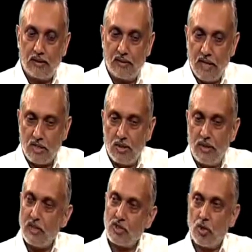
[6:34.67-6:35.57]

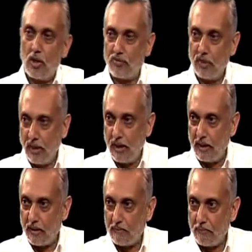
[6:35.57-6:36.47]
gradually dissolve the I.